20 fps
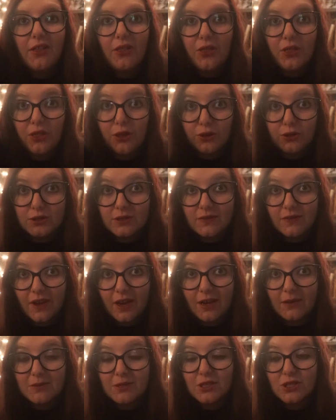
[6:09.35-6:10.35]
Those
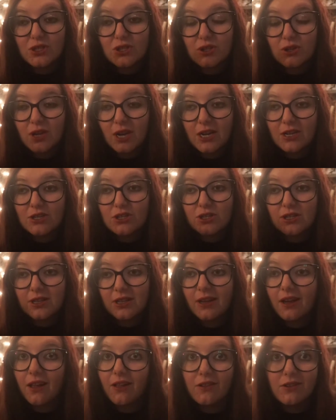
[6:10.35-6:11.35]
vibes. So naturally the
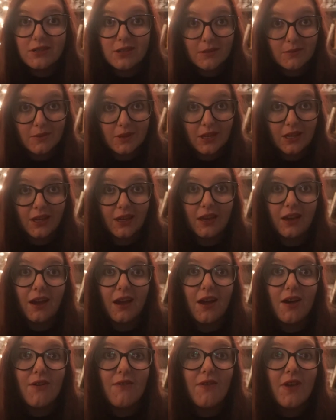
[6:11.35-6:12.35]
colors I'm thinking
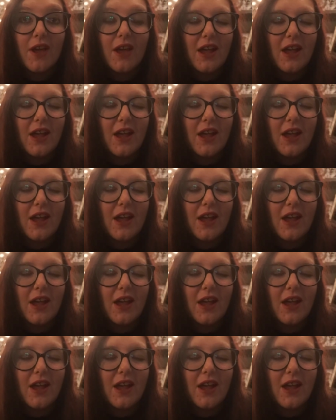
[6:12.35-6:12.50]
of